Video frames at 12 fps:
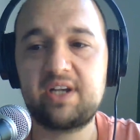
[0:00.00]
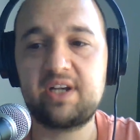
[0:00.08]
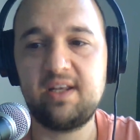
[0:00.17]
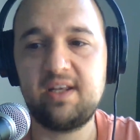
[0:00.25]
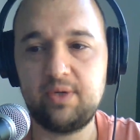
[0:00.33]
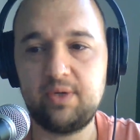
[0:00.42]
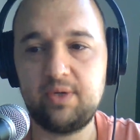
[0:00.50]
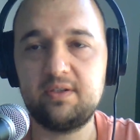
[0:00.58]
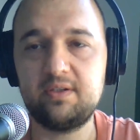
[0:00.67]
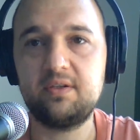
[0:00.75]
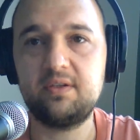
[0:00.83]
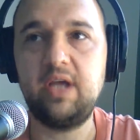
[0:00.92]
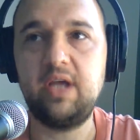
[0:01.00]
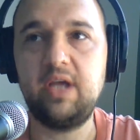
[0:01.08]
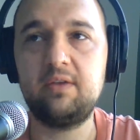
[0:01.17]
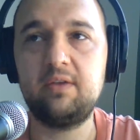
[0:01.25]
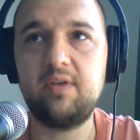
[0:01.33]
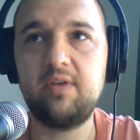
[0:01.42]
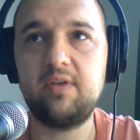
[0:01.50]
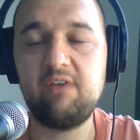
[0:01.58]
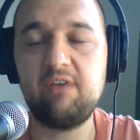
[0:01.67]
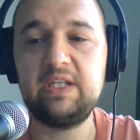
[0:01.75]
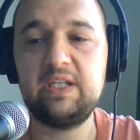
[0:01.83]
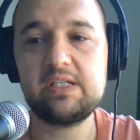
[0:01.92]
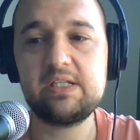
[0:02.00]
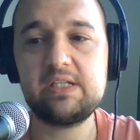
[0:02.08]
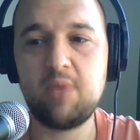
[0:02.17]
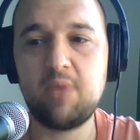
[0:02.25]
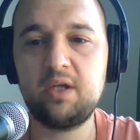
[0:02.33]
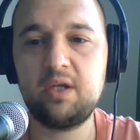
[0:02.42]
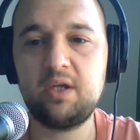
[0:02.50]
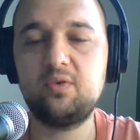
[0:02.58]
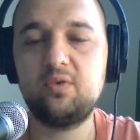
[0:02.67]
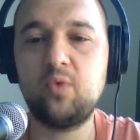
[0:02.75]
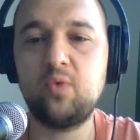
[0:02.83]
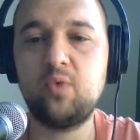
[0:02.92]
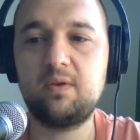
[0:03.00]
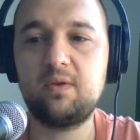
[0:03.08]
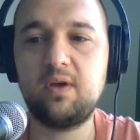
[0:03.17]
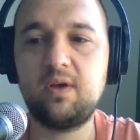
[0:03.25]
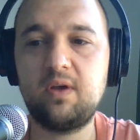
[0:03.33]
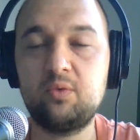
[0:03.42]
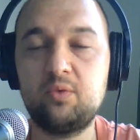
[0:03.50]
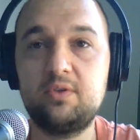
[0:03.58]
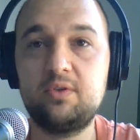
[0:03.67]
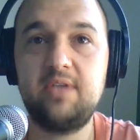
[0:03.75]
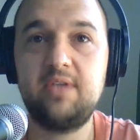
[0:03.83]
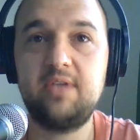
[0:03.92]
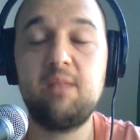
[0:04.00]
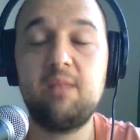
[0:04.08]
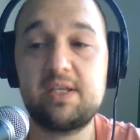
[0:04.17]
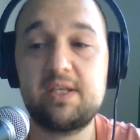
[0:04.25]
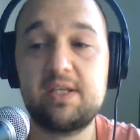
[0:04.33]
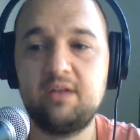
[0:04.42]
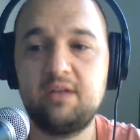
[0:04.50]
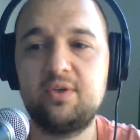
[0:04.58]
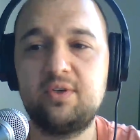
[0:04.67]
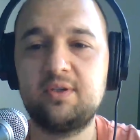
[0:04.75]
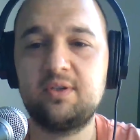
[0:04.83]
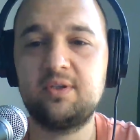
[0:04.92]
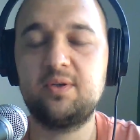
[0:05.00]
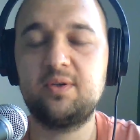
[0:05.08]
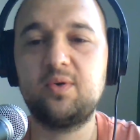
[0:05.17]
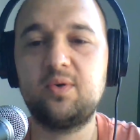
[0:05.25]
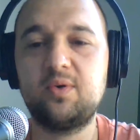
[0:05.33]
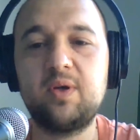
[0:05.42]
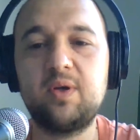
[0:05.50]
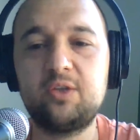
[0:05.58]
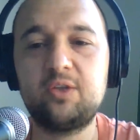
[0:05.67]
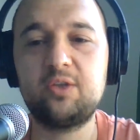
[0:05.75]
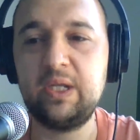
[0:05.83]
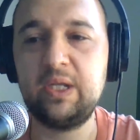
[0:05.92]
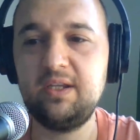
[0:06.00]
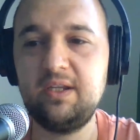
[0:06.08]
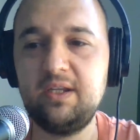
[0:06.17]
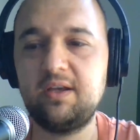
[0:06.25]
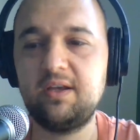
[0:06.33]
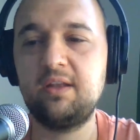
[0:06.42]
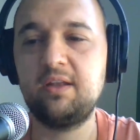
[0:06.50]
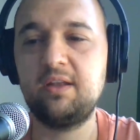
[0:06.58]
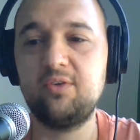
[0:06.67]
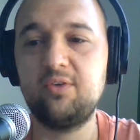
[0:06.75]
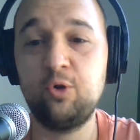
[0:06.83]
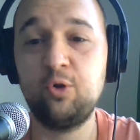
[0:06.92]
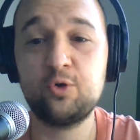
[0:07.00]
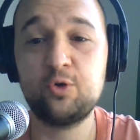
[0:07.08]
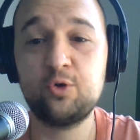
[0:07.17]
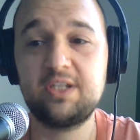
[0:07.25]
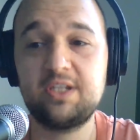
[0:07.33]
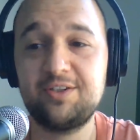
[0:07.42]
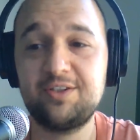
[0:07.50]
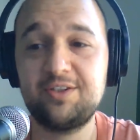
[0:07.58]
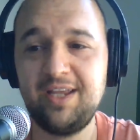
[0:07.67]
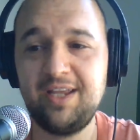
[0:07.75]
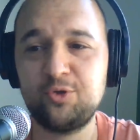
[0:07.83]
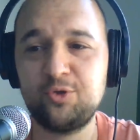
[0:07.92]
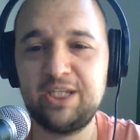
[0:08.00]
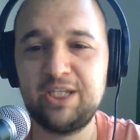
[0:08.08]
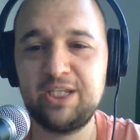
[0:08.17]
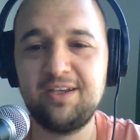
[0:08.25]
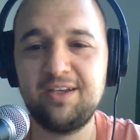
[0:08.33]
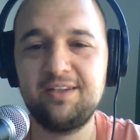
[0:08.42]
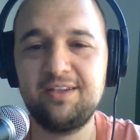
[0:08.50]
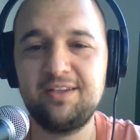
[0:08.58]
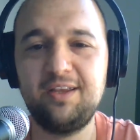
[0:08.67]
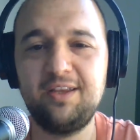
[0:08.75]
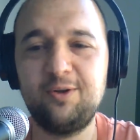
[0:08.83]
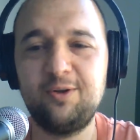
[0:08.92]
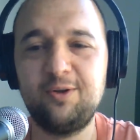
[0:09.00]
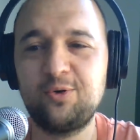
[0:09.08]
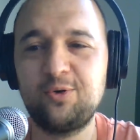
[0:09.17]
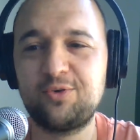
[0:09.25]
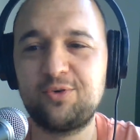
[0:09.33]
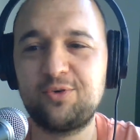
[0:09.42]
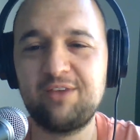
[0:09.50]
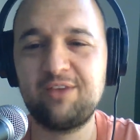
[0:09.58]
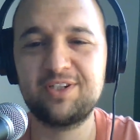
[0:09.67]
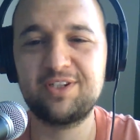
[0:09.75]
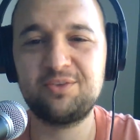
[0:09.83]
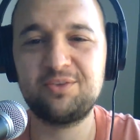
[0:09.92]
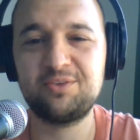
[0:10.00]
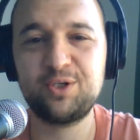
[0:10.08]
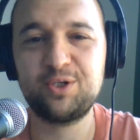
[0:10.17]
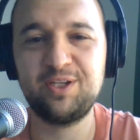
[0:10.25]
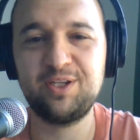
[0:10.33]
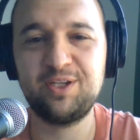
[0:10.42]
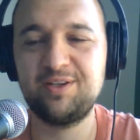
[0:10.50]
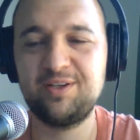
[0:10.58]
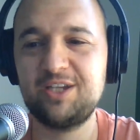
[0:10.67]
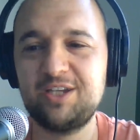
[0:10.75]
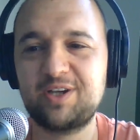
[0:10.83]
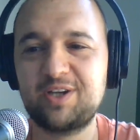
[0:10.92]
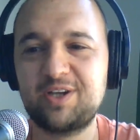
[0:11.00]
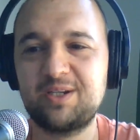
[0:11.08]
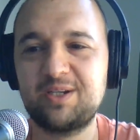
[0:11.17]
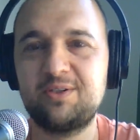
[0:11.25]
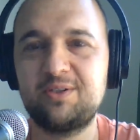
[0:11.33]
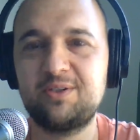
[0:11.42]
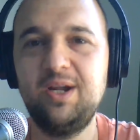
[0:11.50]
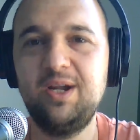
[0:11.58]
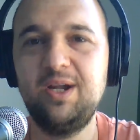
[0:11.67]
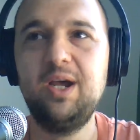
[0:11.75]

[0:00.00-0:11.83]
accelerated. And having this in mind, what I would tell myself at 20, and all those that are today at 20 and they look for having a career in the HVAC sector,